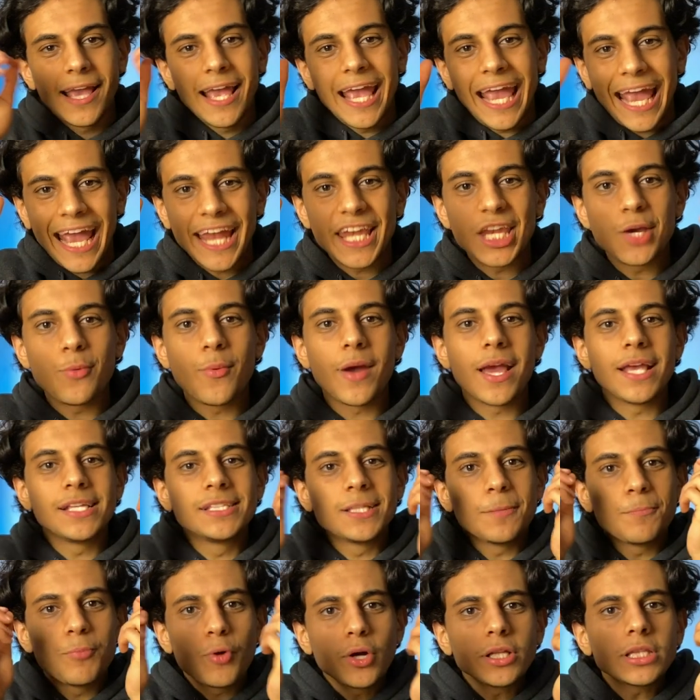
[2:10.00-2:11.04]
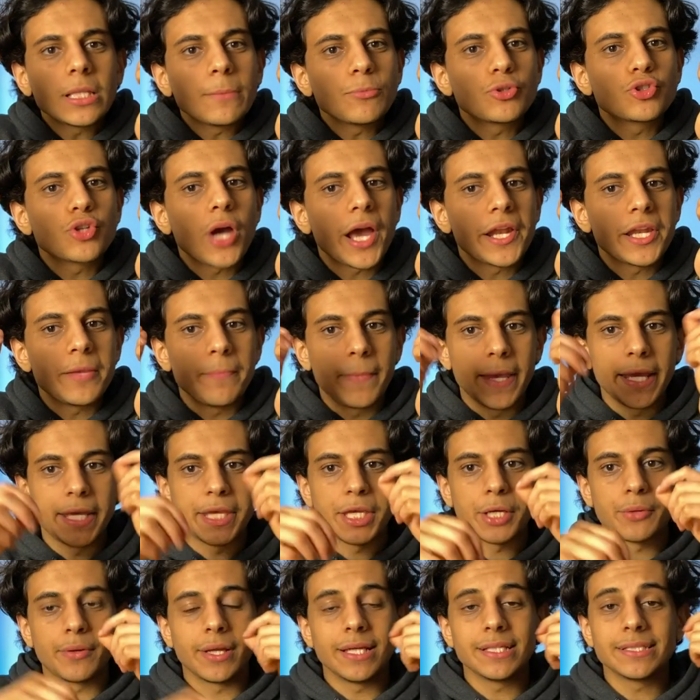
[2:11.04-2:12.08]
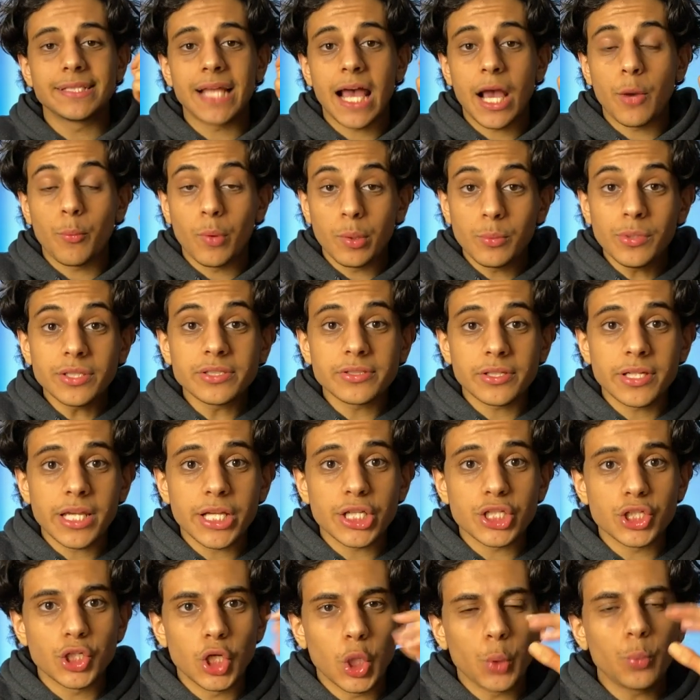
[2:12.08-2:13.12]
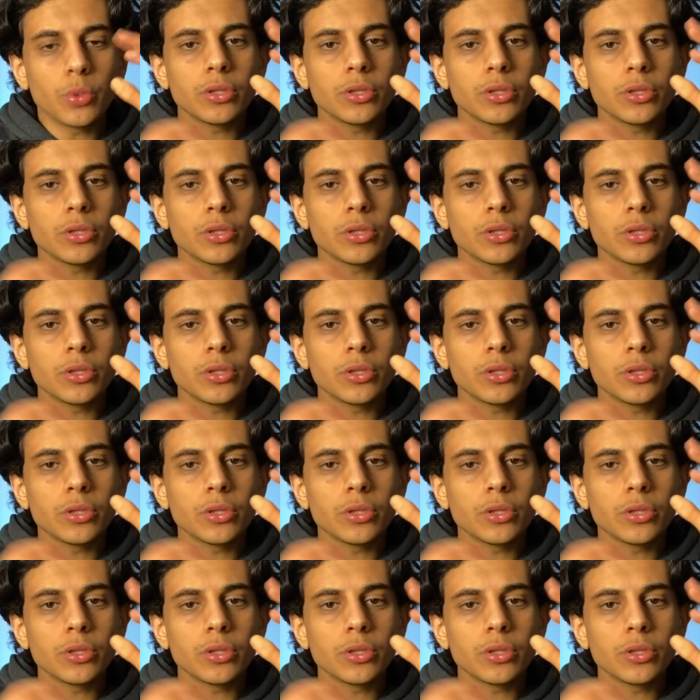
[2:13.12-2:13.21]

Anyways, the point I'm trying to make here is that when we study engineering,